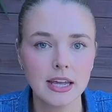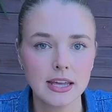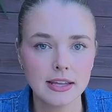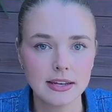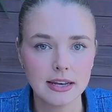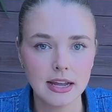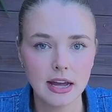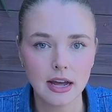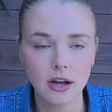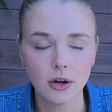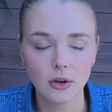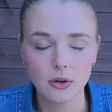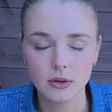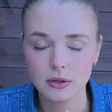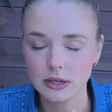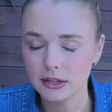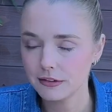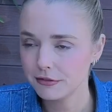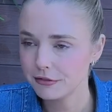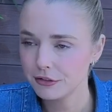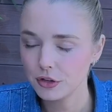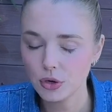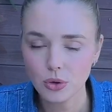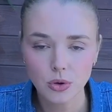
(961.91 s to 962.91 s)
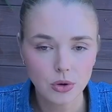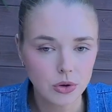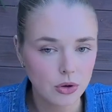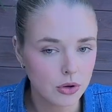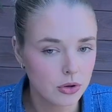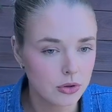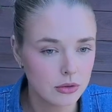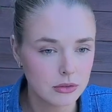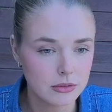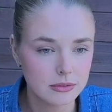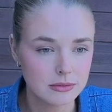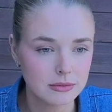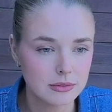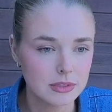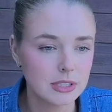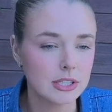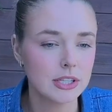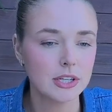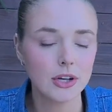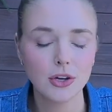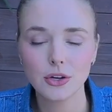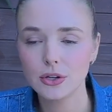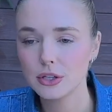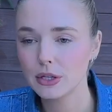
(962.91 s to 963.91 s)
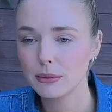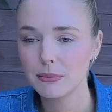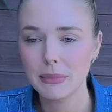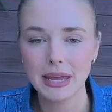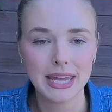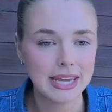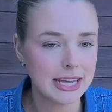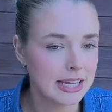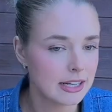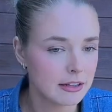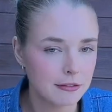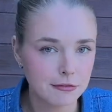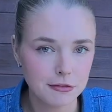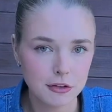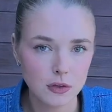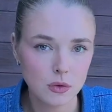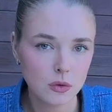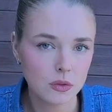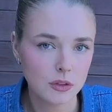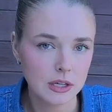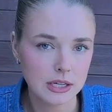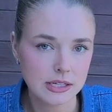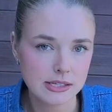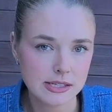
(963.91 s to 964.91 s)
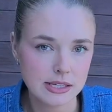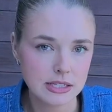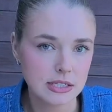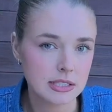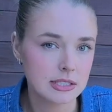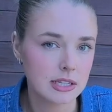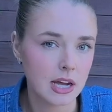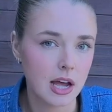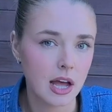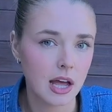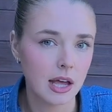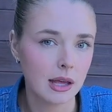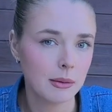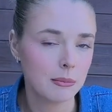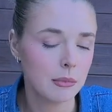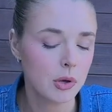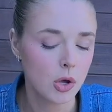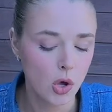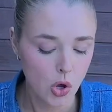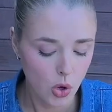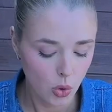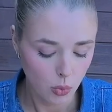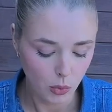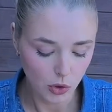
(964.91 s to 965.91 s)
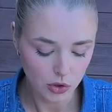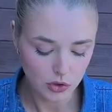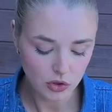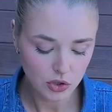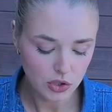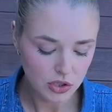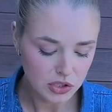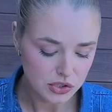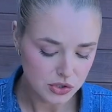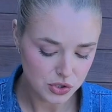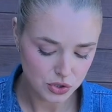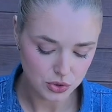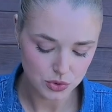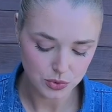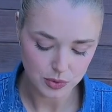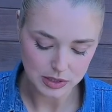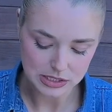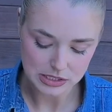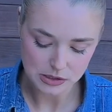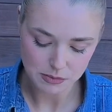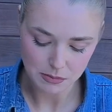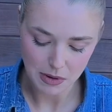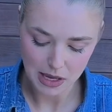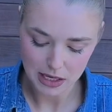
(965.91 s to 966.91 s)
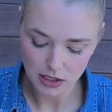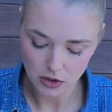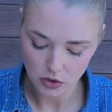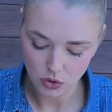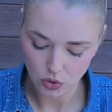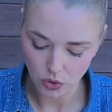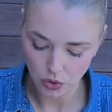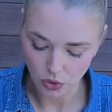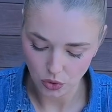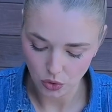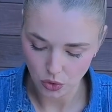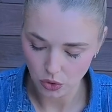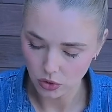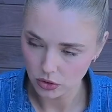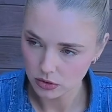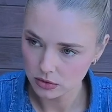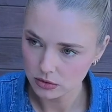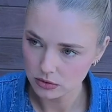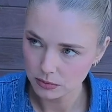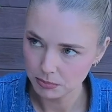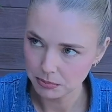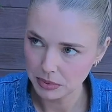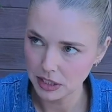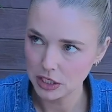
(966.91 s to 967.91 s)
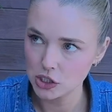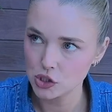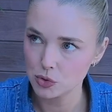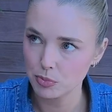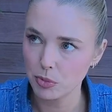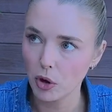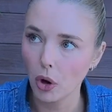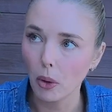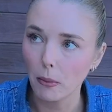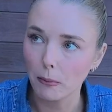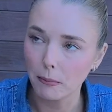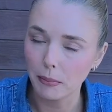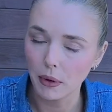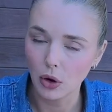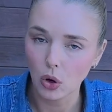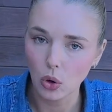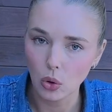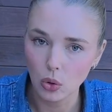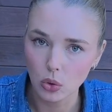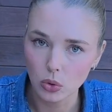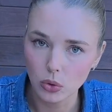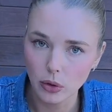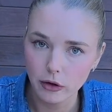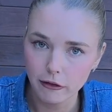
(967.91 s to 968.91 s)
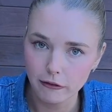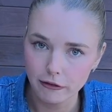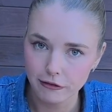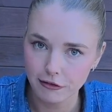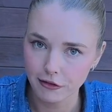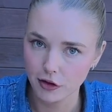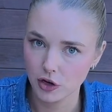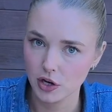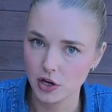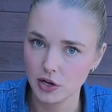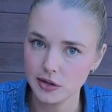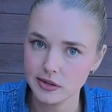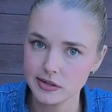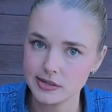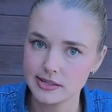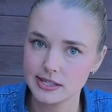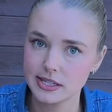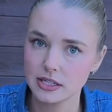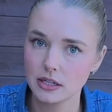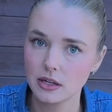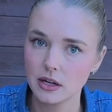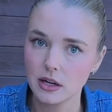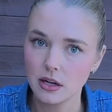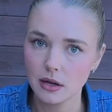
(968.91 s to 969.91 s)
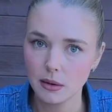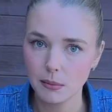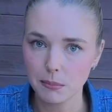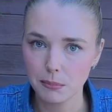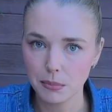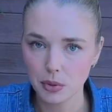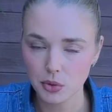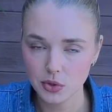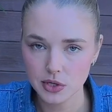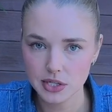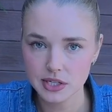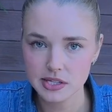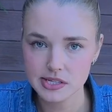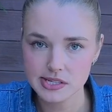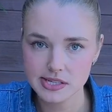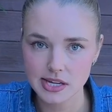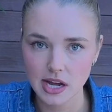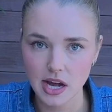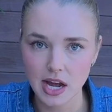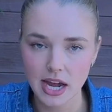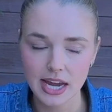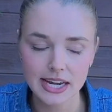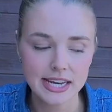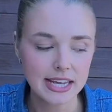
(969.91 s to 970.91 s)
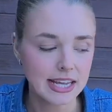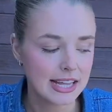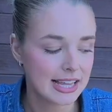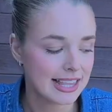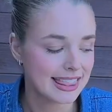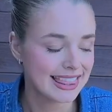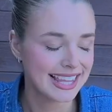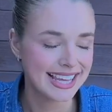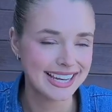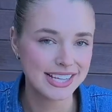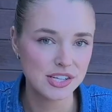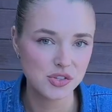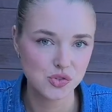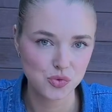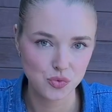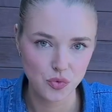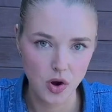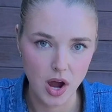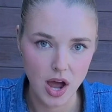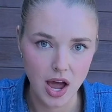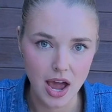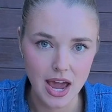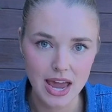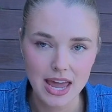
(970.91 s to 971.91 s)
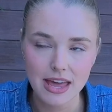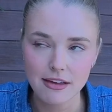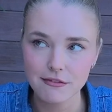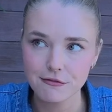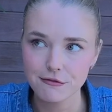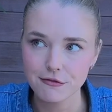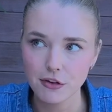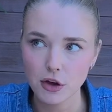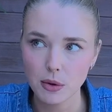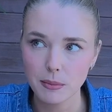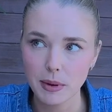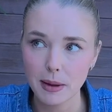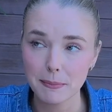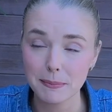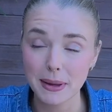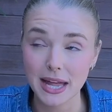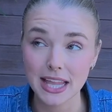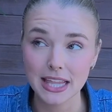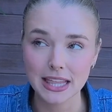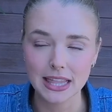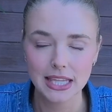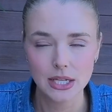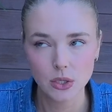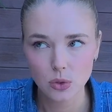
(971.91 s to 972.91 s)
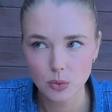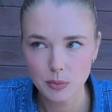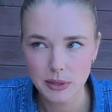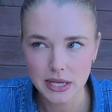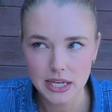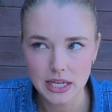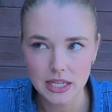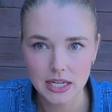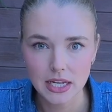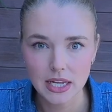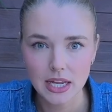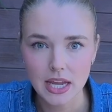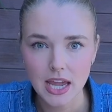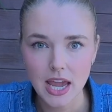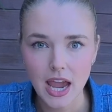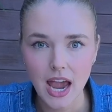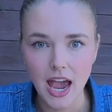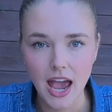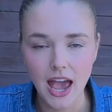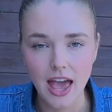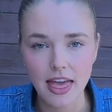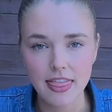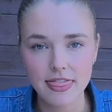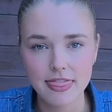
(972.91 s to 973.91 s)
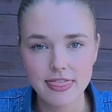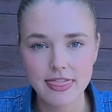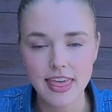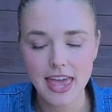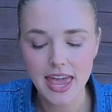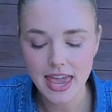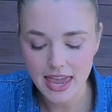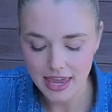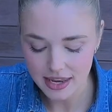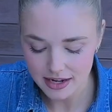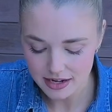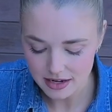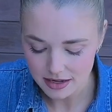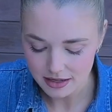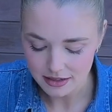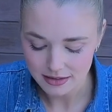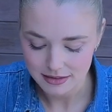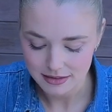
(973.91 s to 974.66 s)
Now, if you're making a few things at a time, what you can do is make your pinch pop bowl first, put it aside, let it dry and firm up a little bit, and then